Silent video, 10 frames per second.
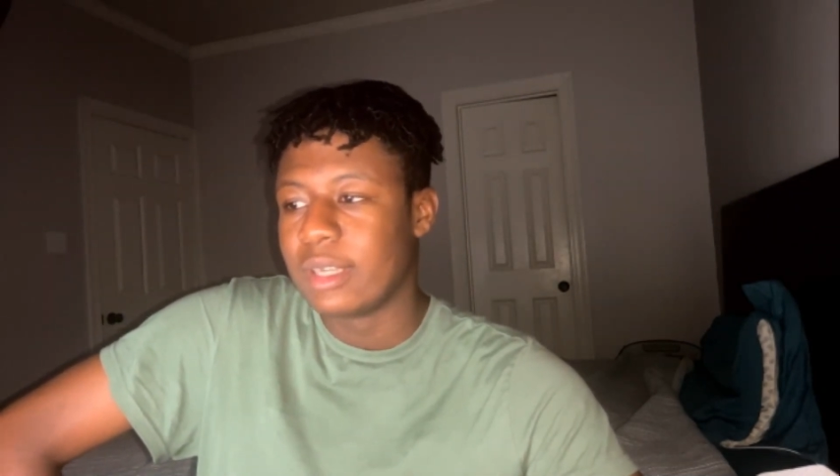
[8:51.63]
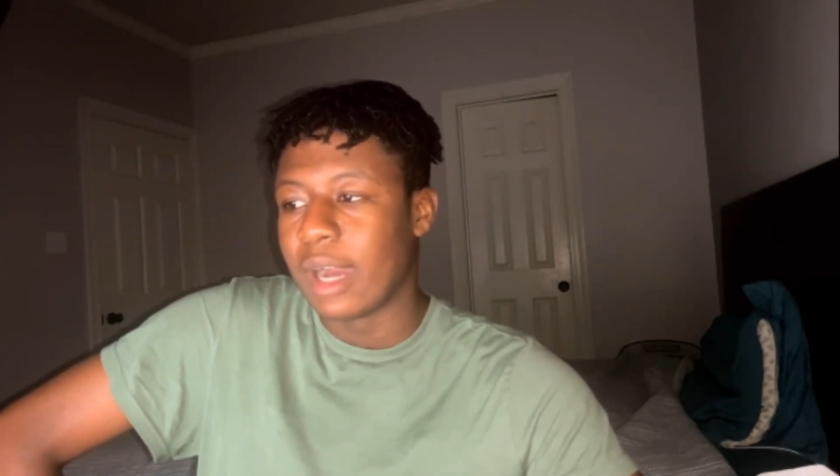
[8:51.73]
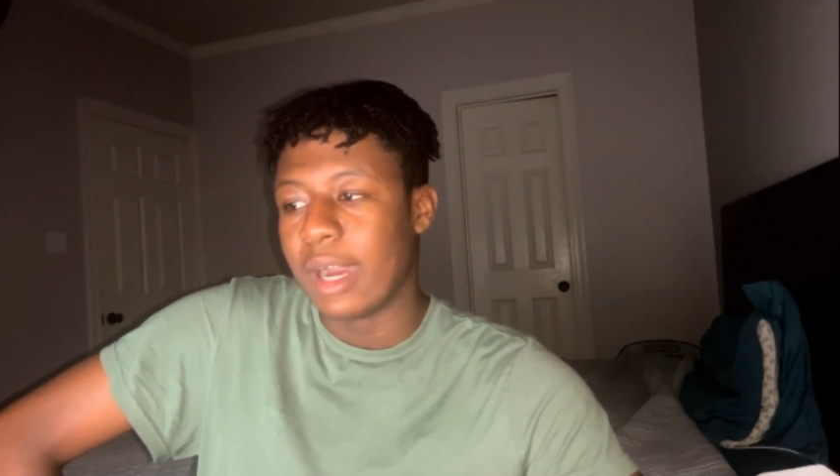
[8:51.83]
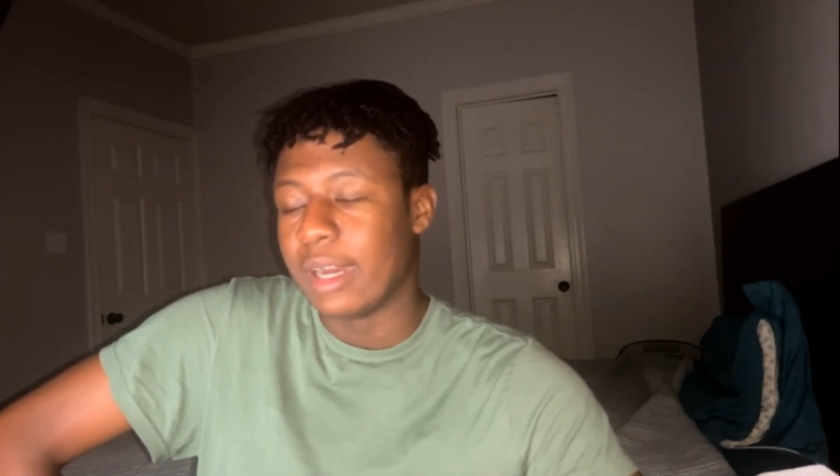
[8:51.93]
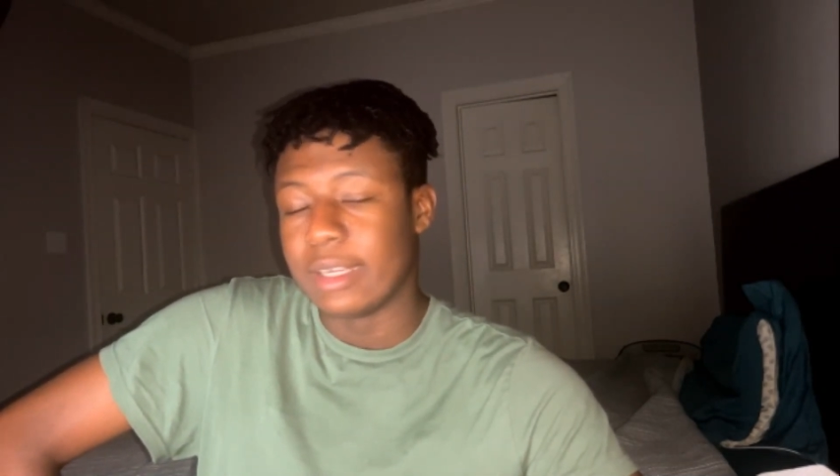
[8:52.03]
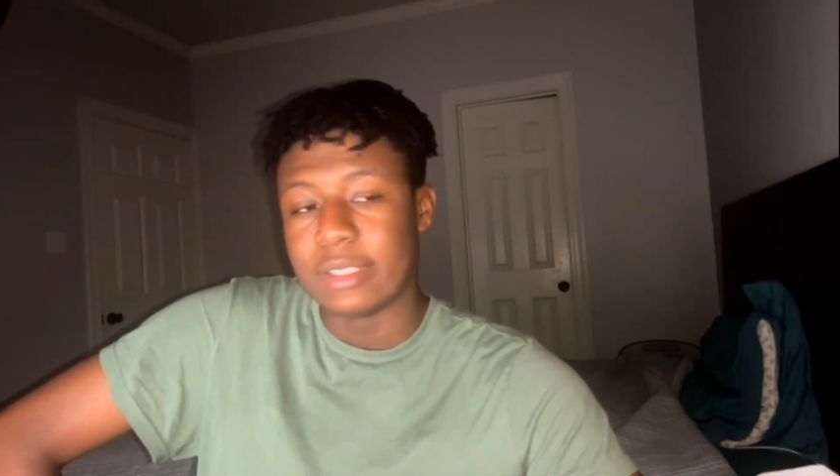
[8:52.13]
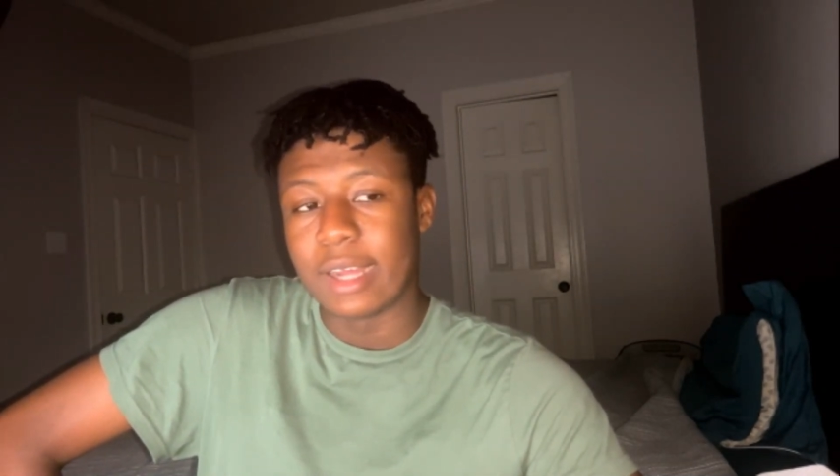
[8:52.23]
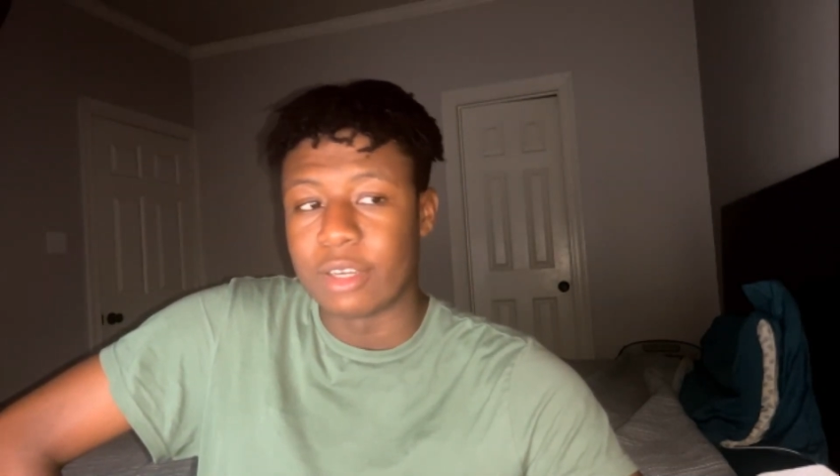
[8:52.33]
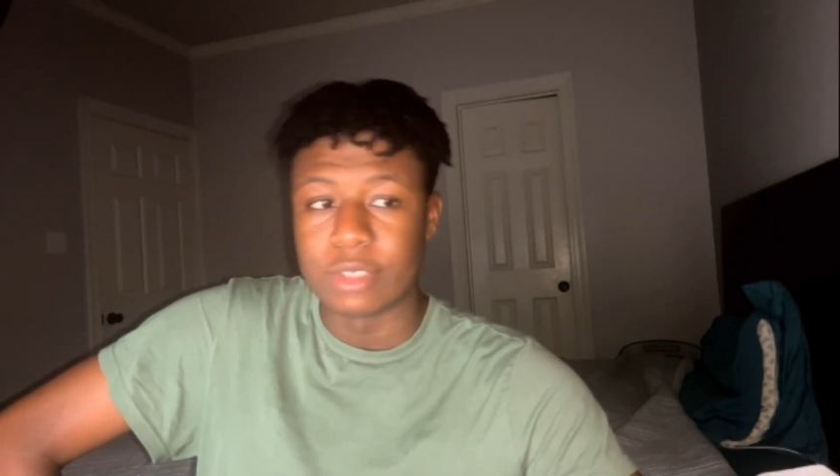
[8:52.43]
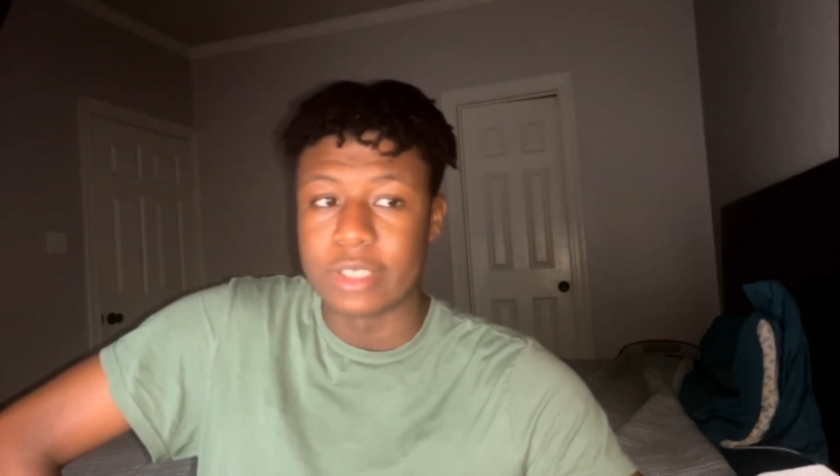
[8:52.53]

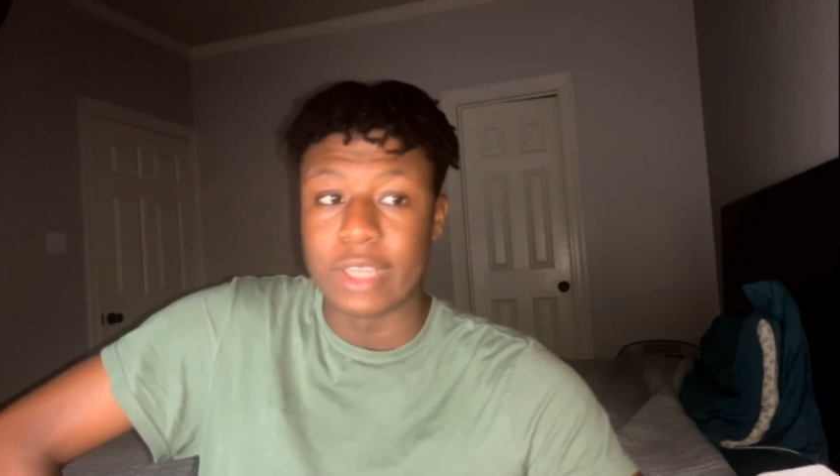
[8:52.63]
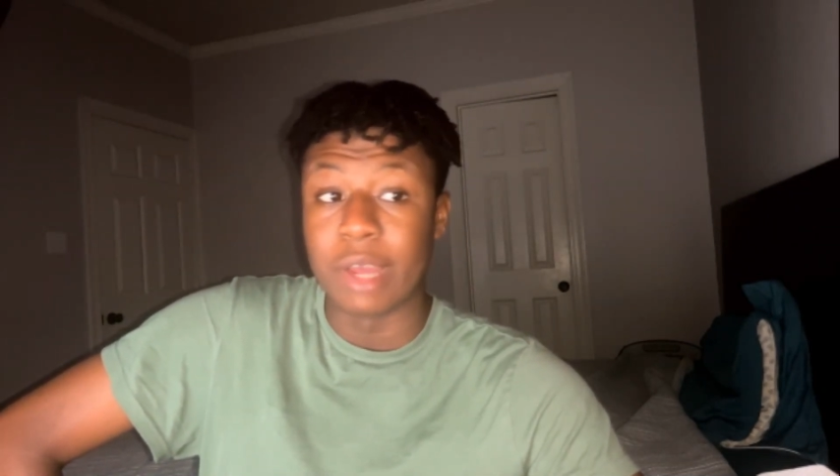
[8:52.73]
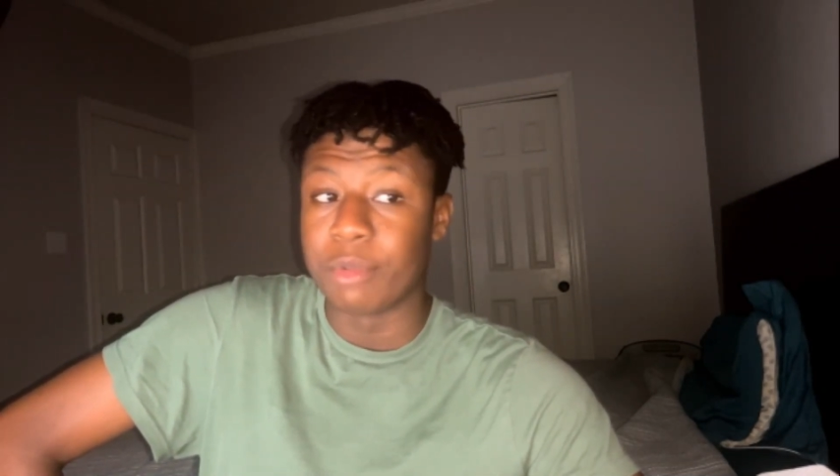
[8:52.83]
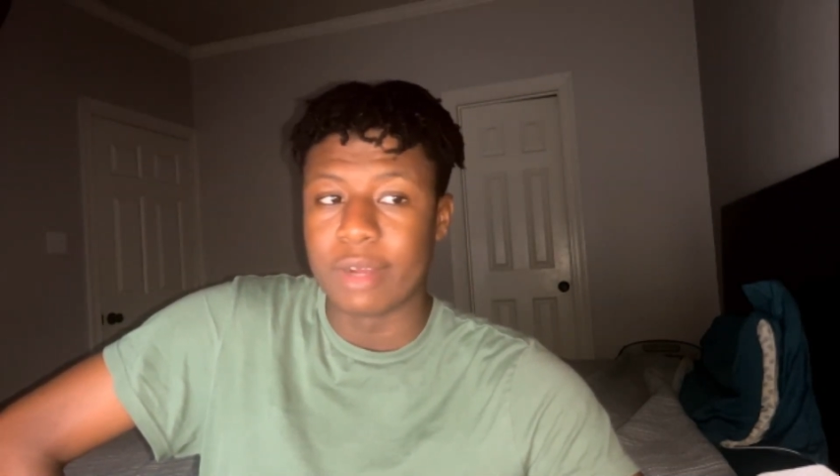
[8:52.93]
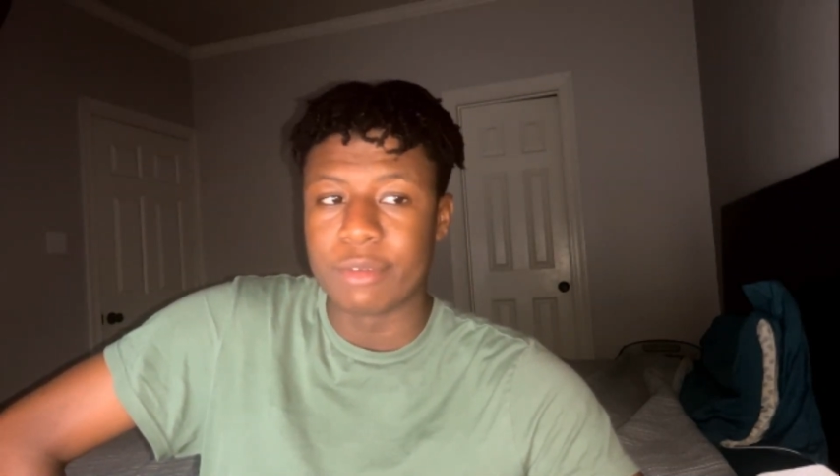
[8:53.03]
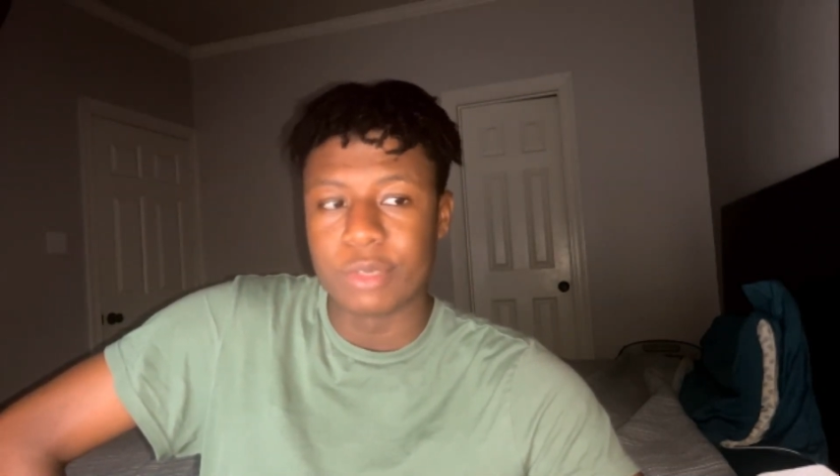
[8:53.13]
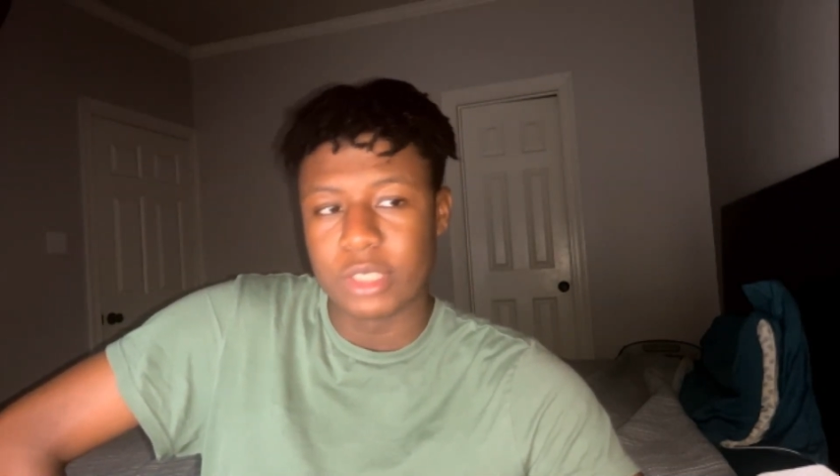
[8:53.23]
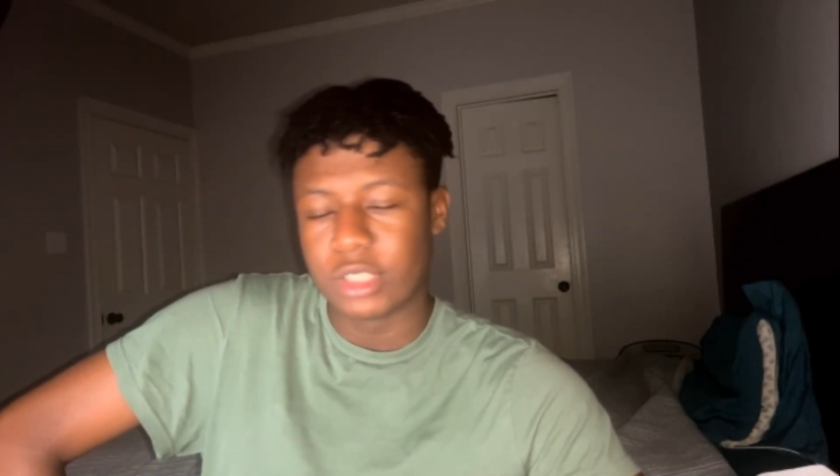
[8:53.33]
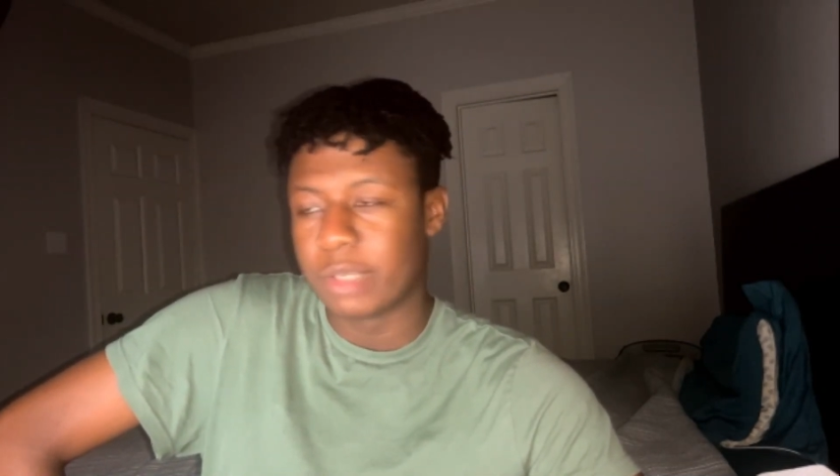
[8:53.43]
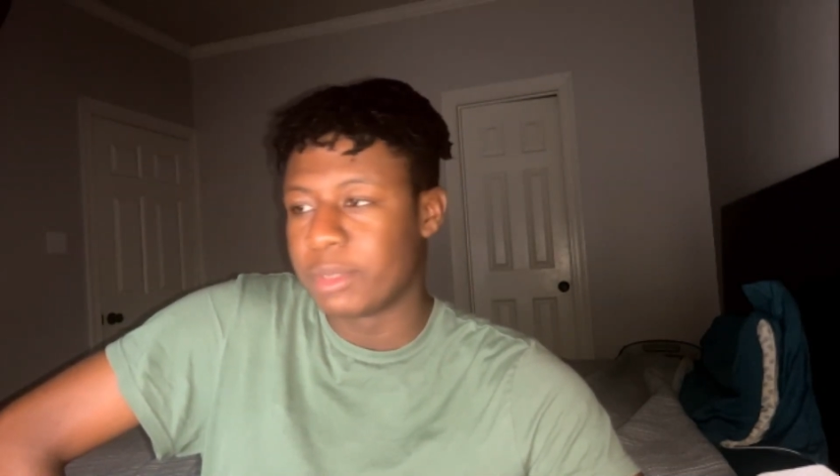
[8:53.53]
I don't think Dame will ever win
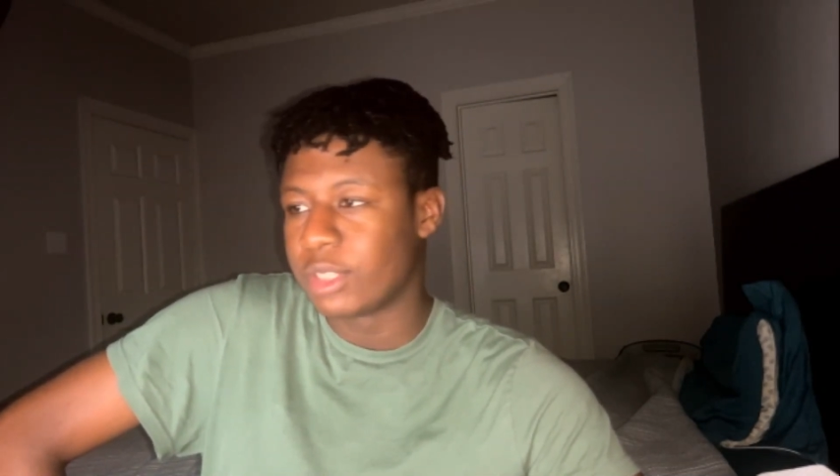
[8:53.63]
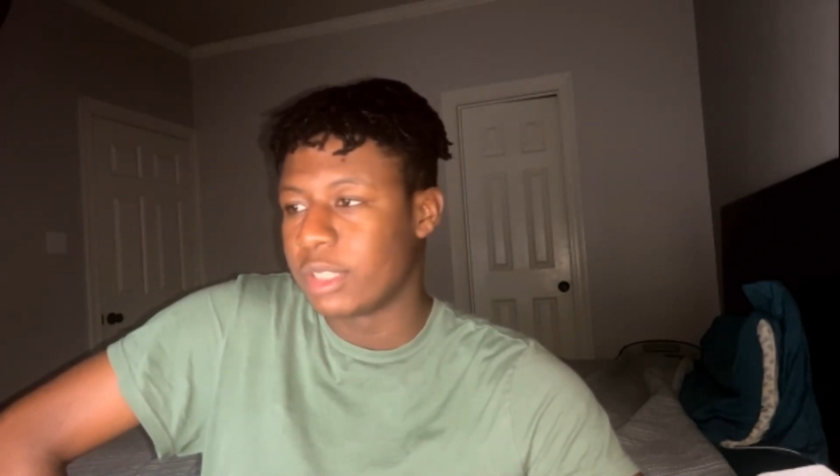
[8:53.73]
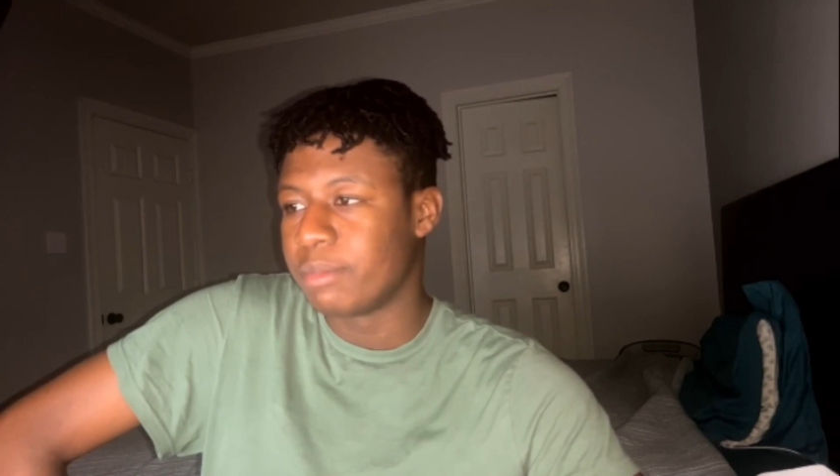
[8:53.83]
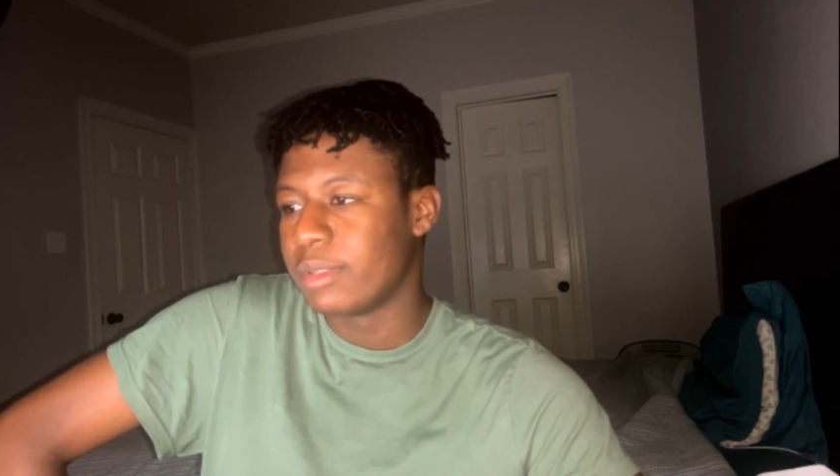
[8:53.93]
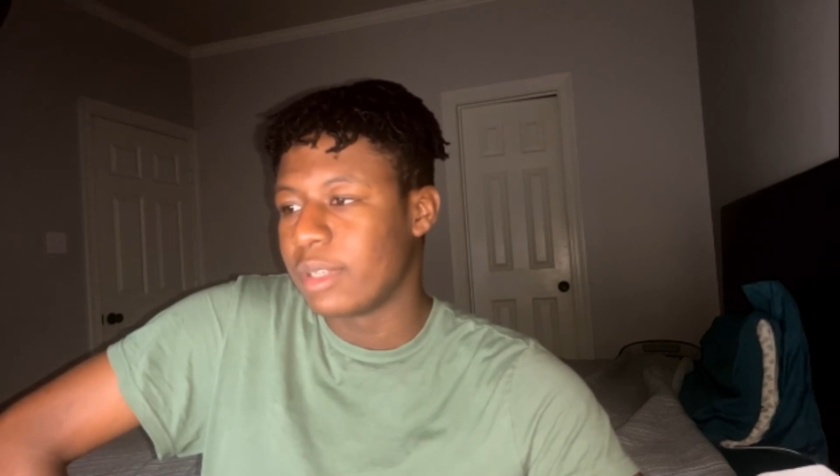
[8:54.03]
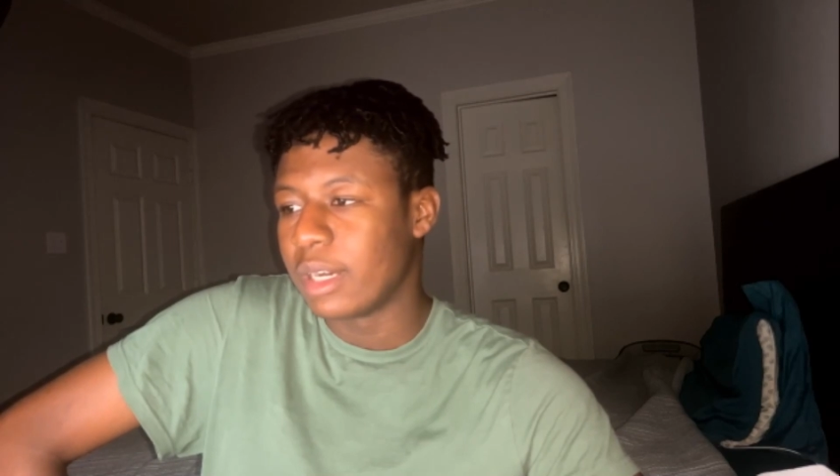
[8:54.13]
a championship.